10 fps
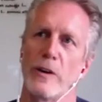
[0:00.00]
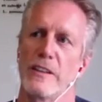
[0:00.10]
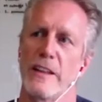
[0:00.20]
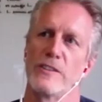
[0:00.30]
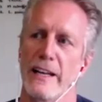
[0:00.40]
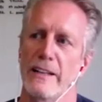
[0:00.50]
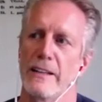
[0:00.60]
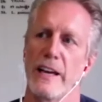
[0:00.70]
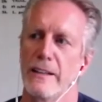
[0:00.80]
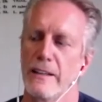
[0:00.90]
at that
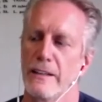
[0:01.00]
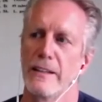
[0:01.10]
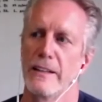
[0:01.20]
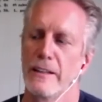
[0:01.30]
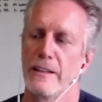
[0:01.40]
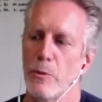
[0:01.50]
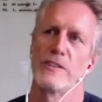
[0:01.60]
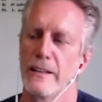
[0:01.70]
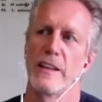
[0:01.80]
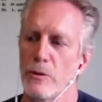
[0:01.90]
from the point
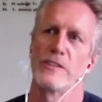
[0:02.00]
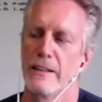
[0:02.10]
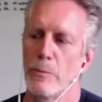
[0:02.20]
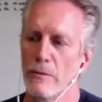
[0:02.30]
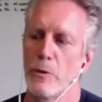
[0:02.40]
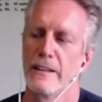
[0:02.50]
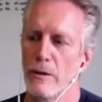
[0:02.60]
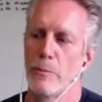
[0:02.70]
of view of